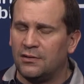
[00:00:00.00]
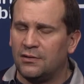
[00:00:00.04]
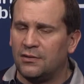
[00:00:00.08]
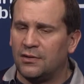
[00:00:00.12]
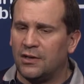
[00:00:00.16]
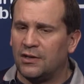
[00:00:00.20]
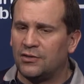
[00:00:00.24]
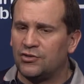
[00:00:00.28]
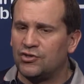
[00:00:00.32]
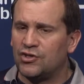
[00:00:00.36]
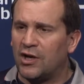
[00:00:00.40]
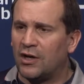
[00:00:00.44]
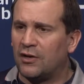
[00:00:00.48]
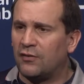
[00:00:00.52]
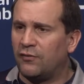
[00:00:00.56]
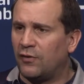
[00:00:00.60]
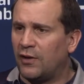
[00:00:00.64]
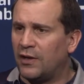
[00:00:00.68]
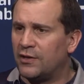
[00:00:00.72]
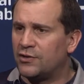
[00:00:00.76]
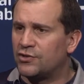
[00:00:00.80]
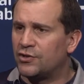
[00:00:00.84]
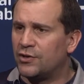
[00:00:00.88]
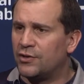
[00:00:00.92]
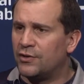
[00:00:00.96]
uh, Chuck
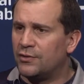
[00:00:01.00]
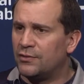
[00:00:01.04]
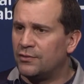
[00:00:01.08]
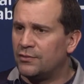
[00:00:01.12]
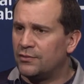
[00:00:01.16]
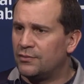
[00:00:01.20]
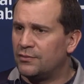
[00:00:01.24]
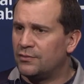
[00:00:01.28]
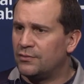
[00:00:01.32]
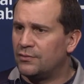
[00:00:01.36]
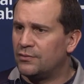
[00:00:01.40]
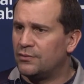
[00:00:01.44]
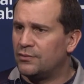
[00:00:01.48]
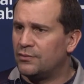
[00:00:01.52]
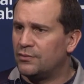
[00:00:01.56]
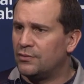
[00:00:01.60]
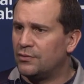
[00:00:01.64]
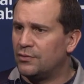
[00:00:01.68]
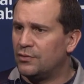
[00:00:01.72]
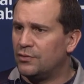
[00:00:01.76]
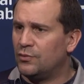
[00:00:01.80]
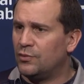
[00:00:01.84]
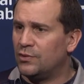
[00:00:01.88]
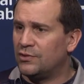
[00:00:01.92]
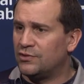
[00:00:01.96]
Fletcher,
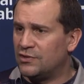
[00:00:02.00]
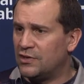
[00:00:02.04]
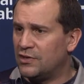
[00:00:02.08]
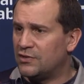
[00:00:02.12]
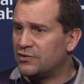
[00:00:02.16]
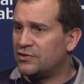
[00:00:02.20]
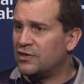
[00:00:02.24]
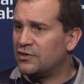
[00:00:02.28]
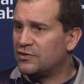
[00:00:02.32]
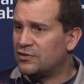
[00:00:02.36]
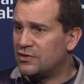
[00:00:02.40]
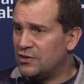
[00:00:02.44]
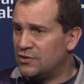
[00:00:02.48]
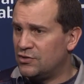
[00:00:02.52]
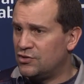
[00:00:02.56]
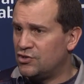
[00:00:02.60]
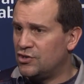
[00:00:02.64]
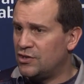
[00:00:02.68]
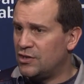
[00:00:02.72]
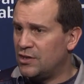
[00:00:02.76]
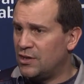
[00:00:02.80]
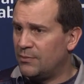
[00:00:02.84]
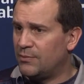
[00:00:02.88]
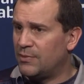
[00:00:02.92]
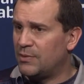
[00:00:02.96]
who was the assistant
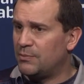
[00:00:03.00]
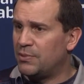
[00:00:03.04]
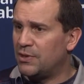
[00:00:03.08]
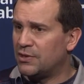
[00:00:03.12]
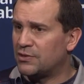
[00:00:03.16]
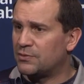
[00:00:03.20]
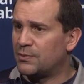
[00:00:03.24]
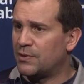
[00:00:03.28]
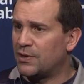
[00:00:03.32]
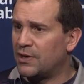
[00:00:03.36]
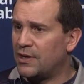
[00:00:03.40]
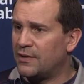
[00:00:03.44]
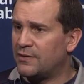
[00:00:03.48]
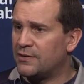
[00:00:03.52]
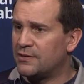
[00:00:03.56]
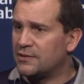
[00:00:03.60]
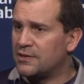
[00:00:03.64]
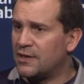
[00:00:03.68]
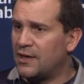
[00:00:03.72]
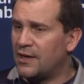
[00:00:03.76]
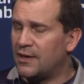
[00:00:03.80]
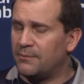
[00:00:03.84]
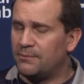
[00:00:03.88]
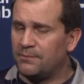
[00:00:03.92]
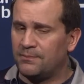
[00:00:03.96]
GM in Pittsburgh at the
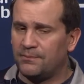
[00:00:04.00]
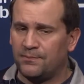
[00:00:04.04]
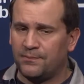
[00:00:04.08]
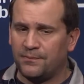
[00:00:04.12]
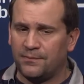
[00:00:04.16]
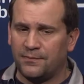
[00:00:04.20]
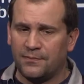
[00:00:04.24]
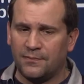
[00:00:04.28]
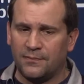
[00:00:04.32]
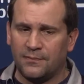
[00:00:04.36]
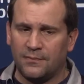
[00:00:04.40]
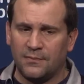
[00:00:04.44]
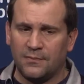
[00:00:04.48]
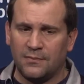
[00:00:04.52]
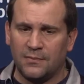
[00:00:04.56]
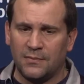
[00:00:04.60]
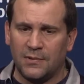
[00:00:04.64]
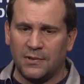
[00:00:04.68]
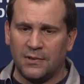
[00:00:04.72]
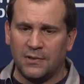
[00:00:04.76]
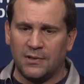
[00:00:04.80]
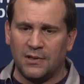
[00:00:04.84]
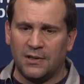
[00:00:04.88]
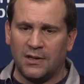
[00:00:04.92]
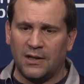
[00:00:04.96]
time,
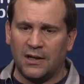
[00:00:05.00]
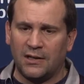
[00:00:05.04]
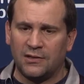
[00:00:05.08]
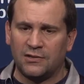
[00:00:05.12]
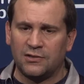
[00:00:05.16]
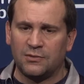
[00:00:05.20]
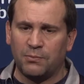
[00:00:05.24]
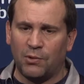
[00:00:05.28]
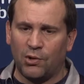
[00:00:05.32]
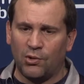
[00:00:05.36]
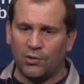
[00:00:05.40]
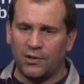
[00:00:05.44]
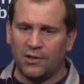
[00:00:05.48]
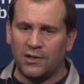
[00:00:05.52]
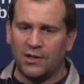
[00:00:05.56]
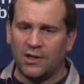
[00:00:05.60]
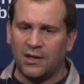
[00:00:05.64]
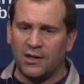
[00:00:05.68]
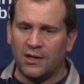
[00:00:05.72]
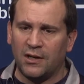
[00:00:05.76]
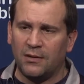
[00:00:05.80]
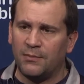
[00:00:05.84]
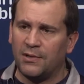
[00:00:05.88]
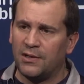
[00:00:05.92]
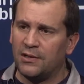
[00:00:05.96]
I had spoken to
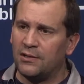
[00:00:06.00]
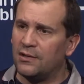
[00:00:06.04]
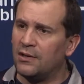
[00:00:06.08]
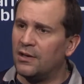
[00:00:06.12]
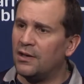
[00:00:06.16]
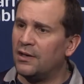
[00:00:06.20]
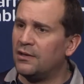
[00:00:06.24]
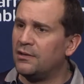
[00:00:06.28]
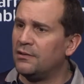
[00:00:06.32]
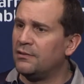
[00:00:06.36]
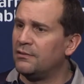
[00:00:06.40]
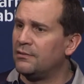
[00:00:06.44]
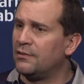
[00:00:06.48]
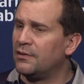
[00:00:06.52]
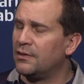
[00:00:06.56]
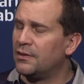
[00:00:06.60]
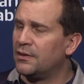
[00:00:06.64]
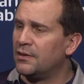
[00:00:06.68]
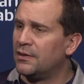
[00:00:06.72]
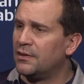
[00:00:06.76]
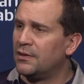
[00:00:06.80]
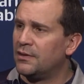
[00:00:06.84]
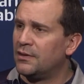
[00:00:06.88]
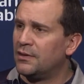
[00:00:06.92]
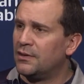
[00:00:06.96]
him and. and
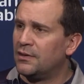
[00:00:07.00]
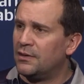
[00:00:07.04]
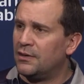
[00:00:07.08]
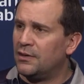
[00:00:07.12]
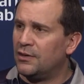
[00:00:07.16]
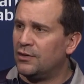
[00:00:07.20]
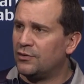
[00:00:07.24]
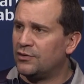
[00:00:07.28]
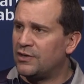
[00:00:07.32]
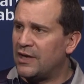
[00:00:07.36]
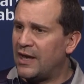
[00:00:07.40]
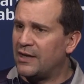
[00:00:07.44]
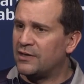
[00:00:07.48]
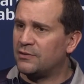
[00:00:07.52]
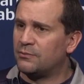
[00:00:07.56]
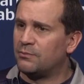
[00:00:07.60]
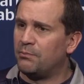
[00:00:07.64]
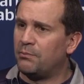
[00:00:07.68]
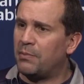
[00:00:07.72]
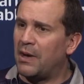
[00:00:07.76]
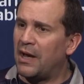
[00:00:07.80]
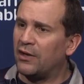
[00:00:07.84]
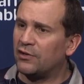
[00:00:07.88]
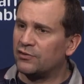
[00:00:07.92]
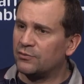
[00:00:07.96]
you know, Dan
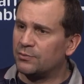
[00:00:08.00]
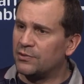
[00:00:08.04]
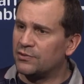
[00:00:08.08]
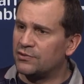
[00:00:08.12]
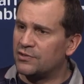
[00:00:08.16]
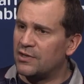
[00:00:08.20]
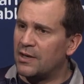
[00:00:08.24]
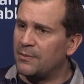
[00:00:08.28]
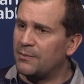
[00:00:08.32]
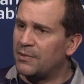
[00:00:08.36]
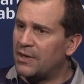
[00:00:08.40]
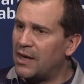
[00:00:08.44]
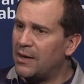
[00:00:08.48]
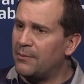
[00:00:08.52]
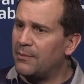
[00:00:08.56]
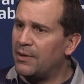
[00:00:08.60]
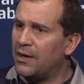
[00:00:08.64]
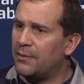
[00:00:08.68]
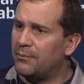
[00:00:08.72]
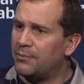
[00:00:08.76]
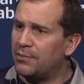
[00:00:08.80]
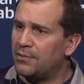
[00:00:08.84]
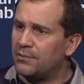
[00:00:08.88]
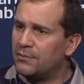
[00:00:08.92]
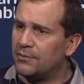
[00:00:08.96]
Bylsma's name came
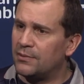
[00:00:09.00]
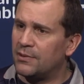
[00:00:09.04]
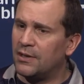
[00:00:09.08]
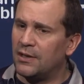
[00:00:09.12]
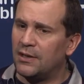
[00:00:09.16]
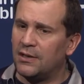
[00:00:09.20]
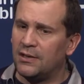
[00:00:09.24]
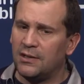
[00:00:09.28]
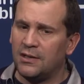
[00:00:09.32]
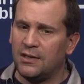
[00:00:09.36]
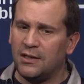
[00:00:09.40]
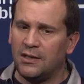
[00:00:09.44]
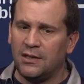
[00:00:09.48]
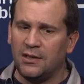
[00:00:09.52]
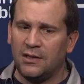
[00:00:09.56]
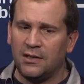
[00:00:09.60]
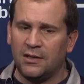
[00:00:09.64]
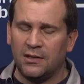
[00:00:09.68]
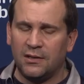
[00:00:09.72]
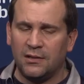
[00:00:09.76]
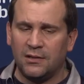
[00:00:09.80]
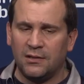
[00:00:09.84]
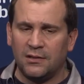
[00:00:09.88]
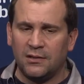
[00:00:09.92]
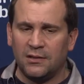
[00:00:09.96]
up, and he
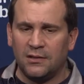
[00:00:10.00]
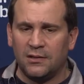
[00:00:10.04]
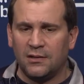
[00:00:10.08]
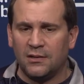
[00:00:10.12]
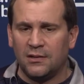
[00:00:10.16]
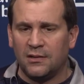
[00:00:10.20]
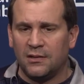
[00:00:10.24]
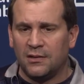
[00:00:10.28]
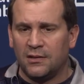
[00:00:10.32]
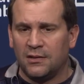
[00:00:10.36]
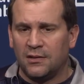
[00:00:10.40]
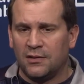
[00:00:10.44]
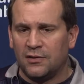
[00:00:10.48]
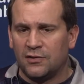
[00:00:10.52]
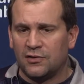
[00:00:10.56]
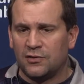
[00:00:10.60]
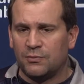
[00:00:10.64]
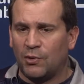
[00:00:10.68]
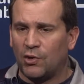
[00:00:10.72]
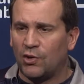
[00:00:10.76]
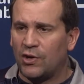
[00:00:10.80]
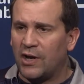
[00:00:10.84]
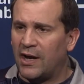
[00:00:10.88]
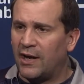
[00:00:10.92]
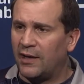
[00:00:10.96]

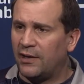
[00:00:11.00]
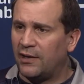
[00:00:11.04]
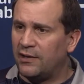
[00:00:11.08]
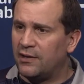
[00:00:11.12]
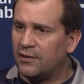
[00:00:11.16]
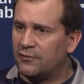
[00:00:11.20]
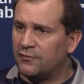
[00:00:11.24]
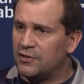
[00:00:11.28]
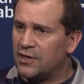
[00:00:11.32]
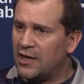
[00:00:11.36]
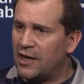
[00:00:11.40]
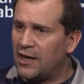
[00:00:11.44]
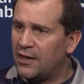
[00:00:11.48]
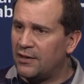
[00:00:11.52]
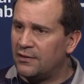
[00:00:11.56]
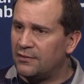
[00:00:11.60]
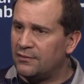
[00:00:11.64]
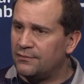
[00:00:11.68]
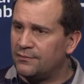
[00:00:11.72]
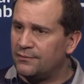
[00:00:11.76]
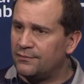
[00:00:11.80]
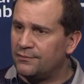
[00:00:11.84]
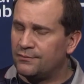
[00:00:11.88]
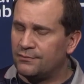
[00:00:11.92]
spoke highly of Dan.